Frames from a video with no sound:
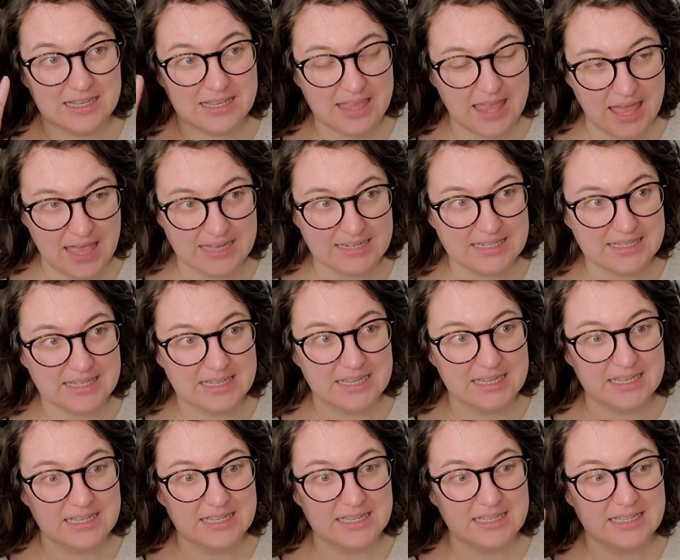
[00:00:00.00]
get
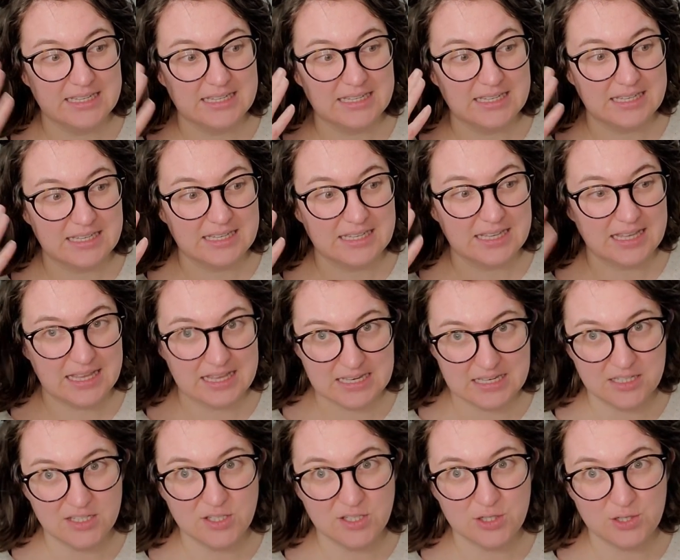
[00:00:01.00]

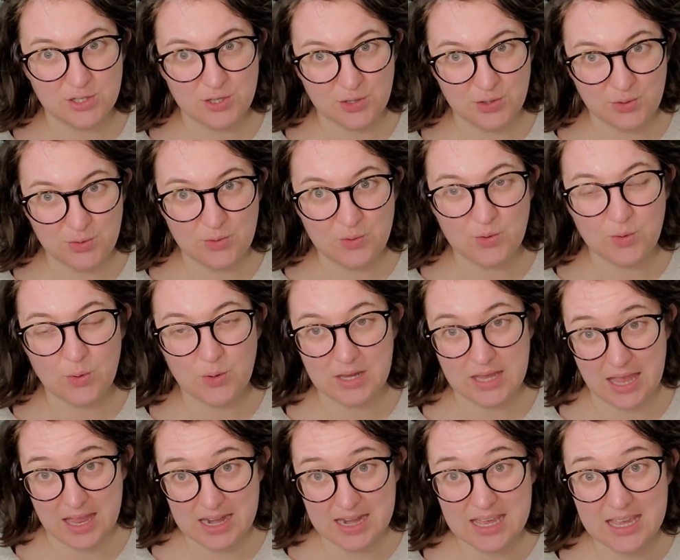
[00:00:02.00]
into
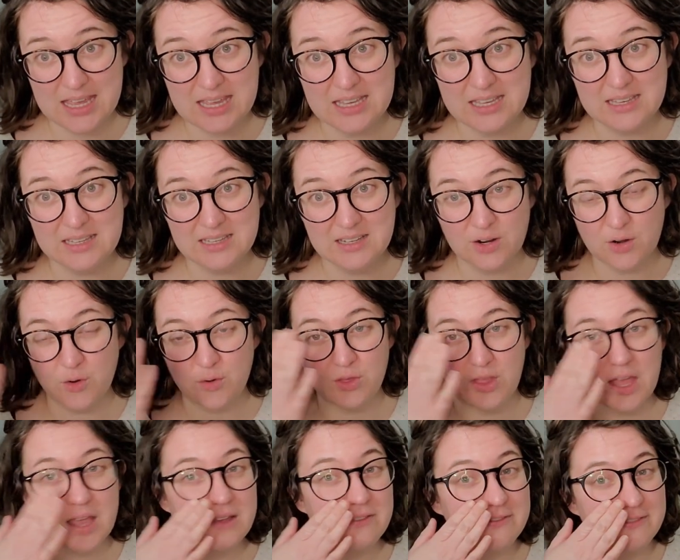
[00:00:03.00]
creating or
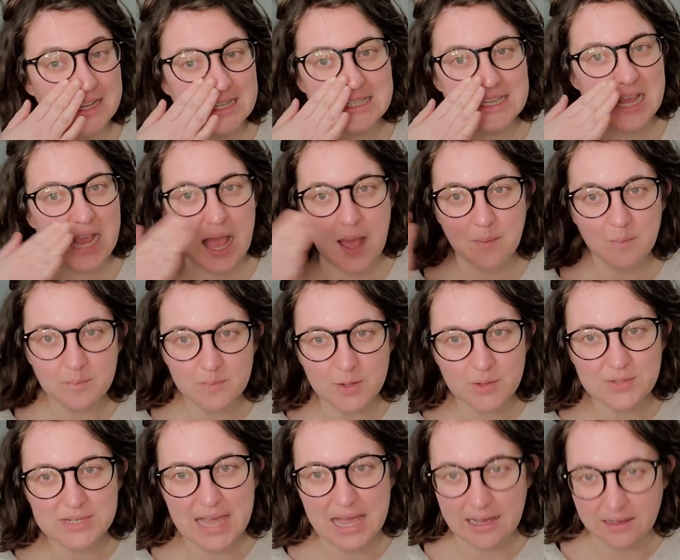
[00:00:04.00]
like fixing up
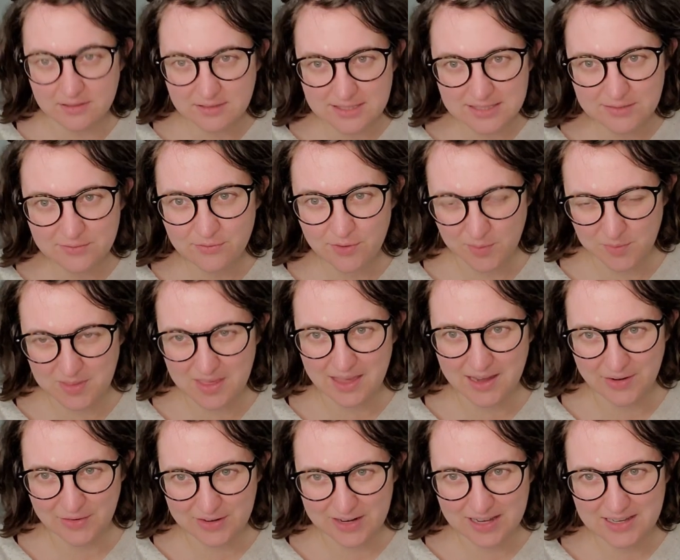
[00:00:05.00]
motels from the
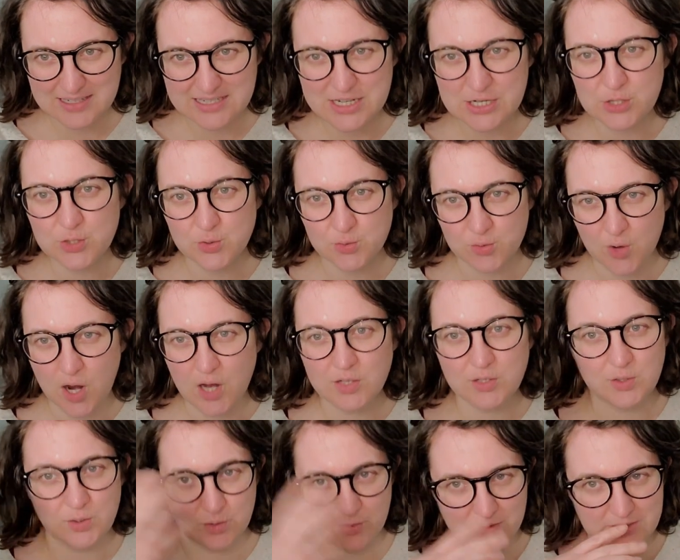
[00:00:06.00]
area to draw
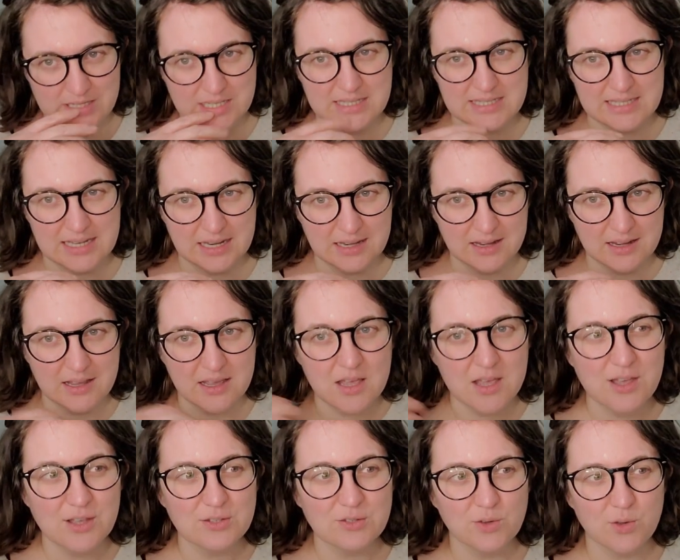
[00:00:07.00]
tourists in.
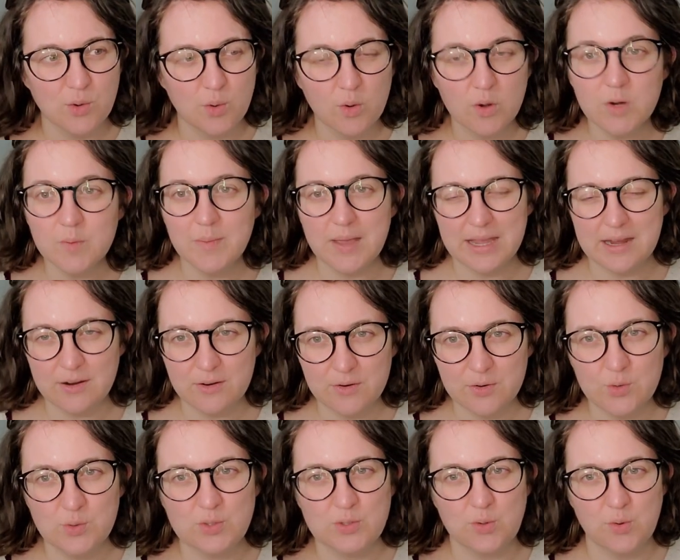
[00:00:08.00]
So you're a bear
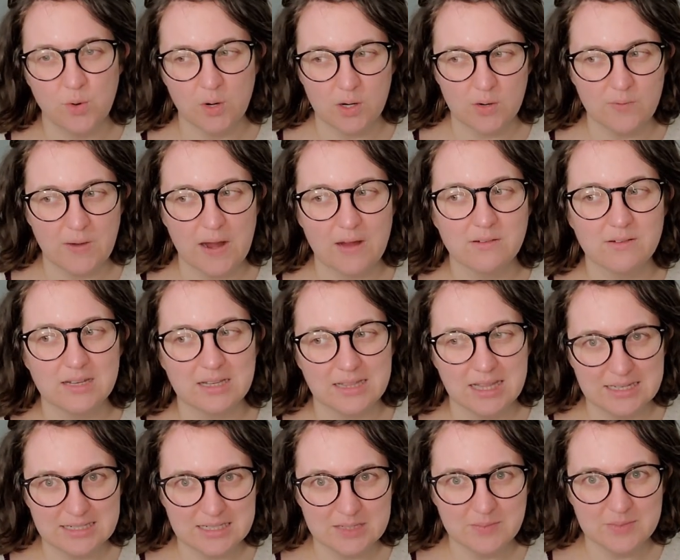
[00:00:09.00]
who is going around
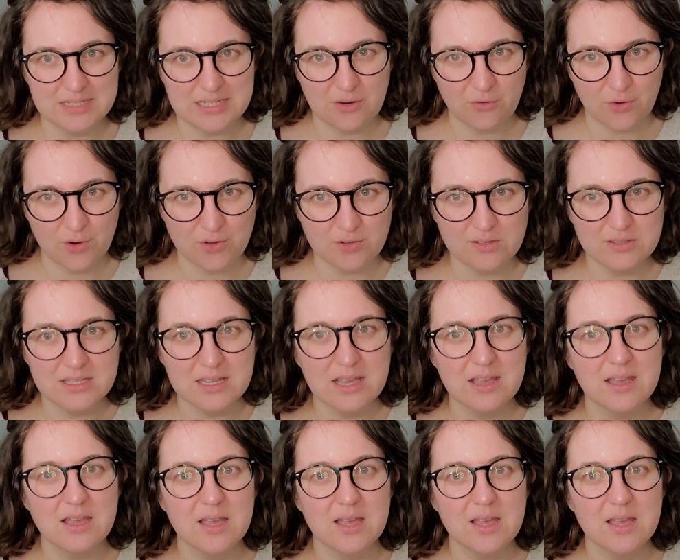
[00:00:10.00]
collecting materials